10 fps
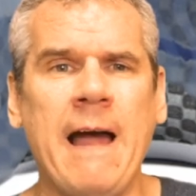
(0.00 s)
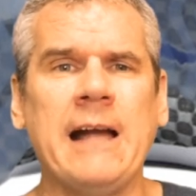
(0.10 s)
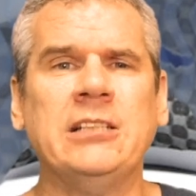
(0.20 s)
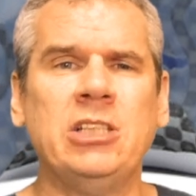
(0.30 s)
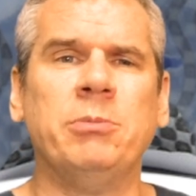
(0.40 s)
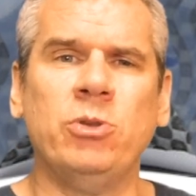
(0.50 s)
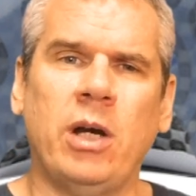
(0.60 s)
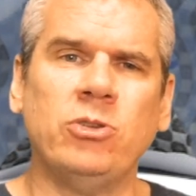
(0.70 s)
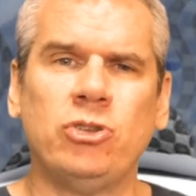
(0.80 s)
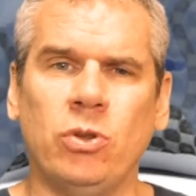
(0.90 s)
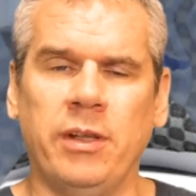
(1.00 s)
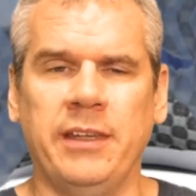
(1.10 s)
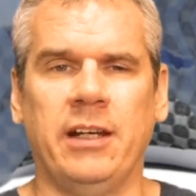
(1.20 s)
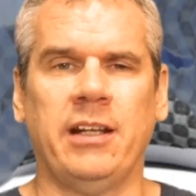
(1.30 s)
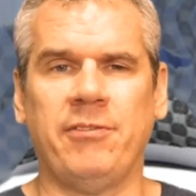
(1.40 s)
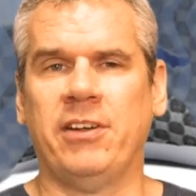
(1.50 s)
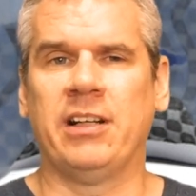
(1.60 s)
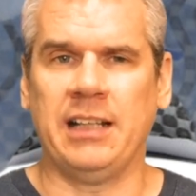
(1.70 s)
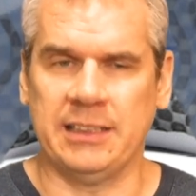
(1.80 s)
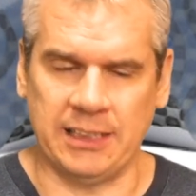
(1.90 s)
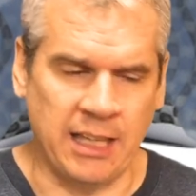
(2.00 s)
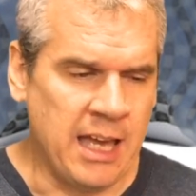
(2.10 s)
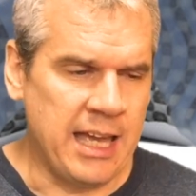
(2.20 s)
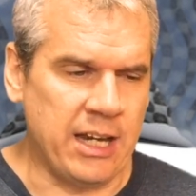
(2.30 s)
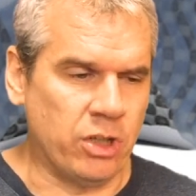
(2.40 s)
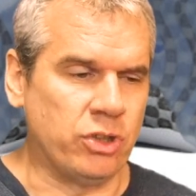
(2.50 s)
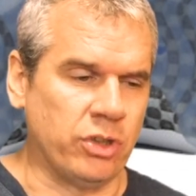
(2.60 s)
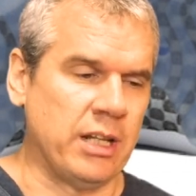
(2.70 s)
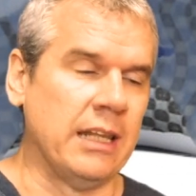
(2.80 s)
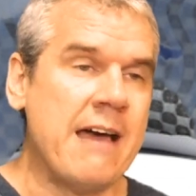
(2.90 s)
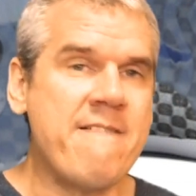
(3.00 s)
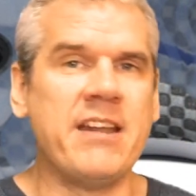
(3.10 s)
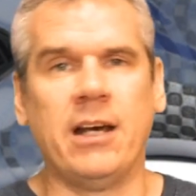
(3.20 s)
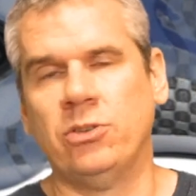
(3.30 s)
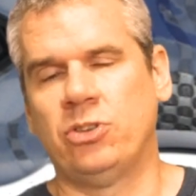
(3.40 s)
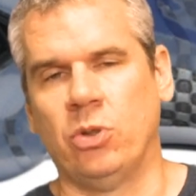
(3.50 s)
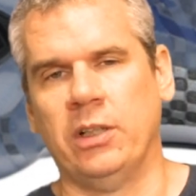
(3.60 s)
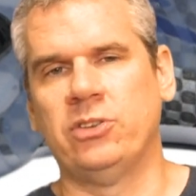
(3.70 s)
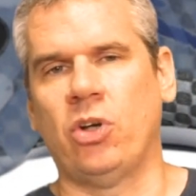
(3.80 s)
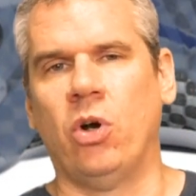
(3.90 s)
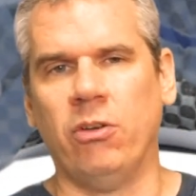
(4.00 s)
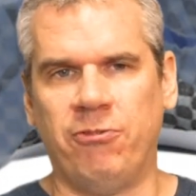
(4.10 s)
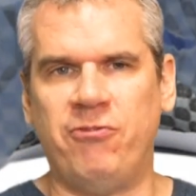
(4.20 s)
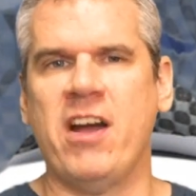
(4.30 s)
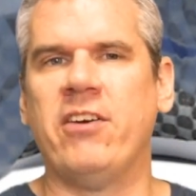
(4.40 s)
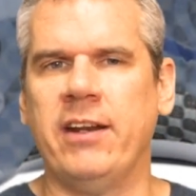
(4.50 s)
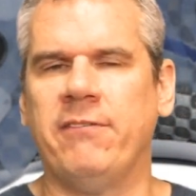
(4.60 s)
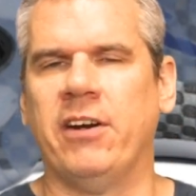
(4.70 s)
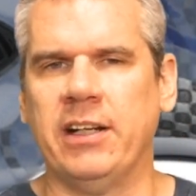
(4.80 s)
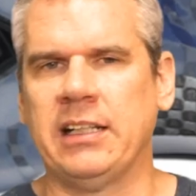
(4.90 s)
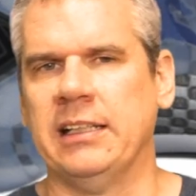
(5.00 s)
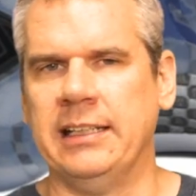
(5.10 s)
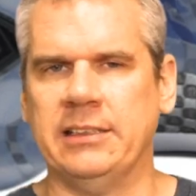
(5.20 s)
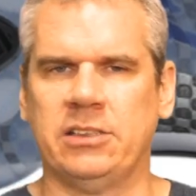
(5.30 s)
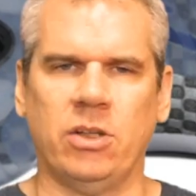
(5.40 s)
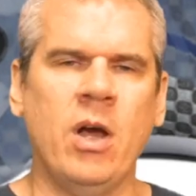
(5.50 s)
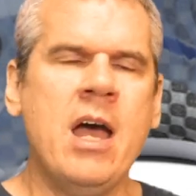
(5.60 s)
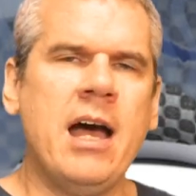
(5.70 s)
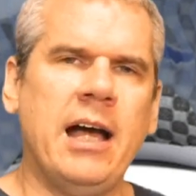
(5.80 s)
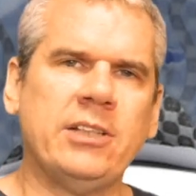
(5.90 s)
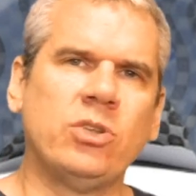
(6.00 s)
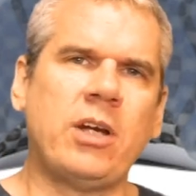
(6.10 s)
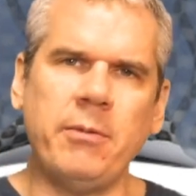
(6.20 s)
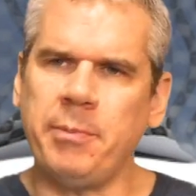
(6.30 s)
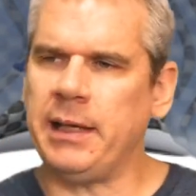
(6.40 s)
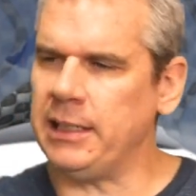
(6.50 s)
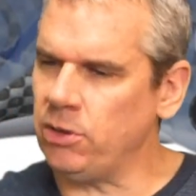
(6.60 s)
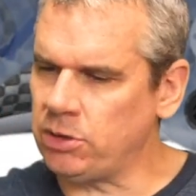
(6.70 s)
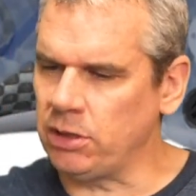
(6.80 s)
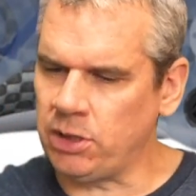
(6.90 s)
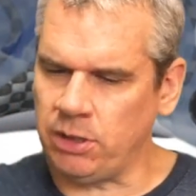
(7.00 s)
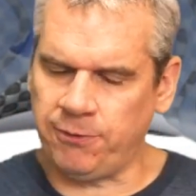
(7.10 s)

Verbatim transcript: icy blue outsole on there and that very classic air jordan 11 outsole and it's all very very clean so uh, so coming back you know to look at the